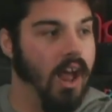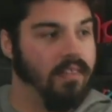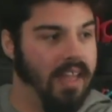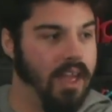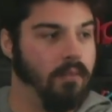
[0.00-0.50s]

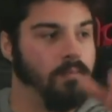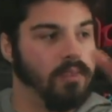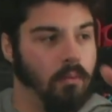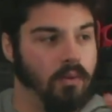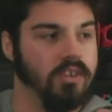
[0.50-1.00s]
and then
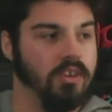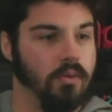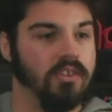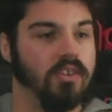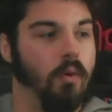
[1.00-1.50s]
what you
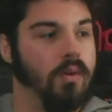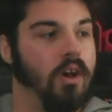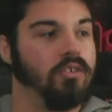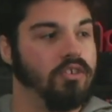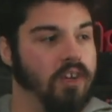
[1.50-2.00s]
do is, we
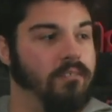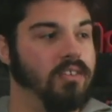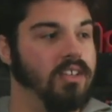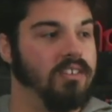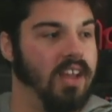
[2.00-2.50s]
all
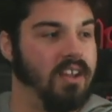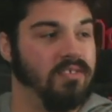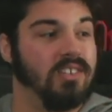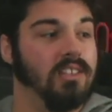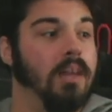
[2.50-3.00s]
shuffle a deck
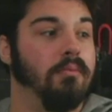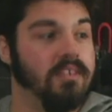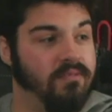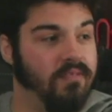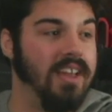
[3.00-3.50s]
of
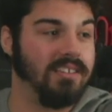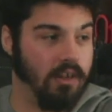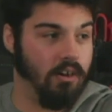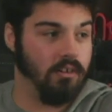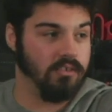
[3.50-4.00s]
celebrity face
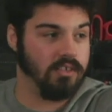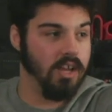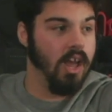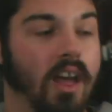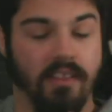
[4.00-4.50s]
cards.
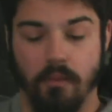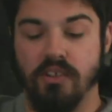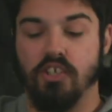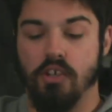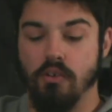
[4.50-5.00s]
And then
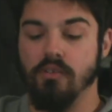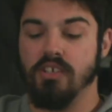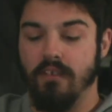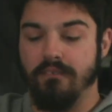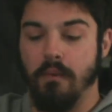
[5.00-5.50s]
we
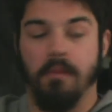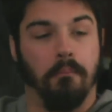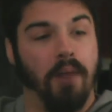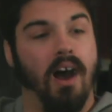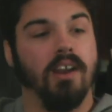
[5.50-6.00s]
choose from the
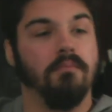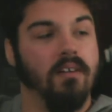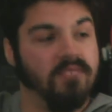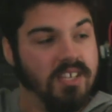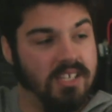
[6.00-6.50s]
bottom
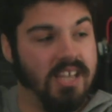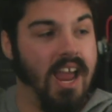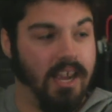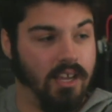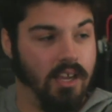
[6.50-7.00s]
of the
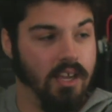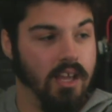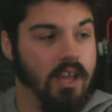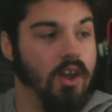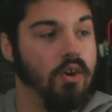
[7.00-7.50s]
deck
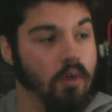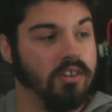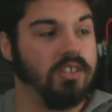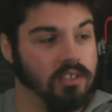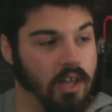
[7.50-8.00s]
who our
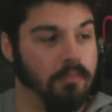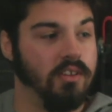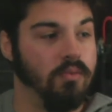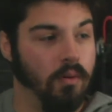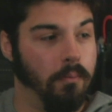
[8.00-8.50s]

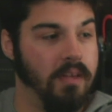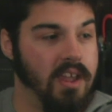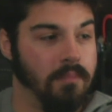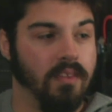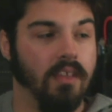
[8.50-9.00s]
celebrity will
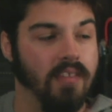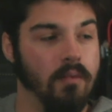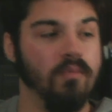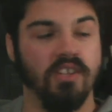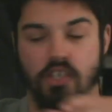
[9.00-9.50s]
be.
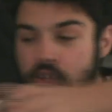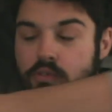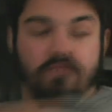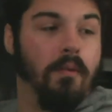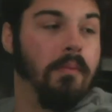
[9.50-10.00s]
Then we
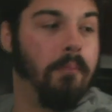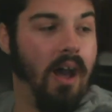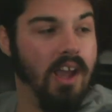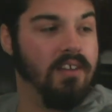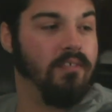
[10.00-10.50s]
choose from the
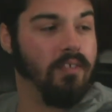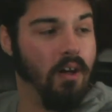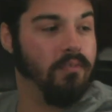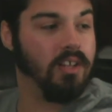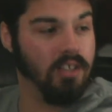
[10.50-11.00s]
pie
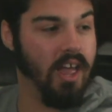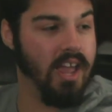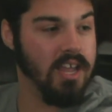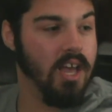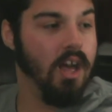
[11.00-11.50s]
of
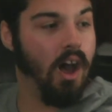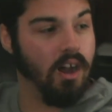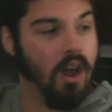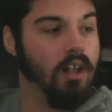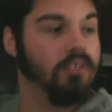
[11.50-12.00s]
clay a
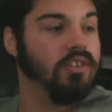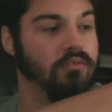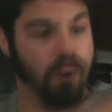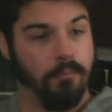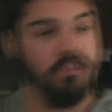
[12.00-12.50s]
color to
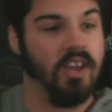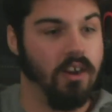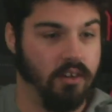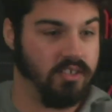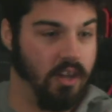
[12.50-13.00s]
represent
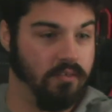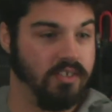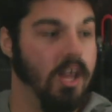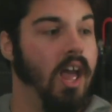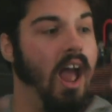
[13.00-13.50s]
ourselves
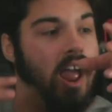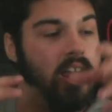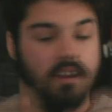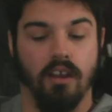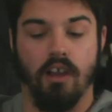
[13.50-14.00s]

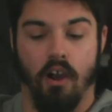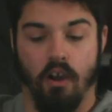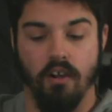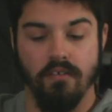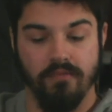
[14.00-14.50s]
and
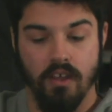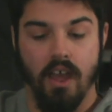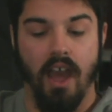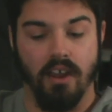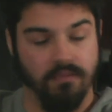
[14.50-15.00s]
carve
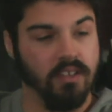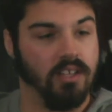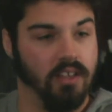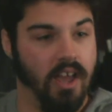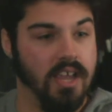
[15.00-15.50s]
out of the
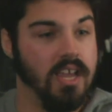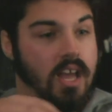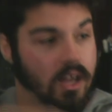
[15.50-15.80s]
clay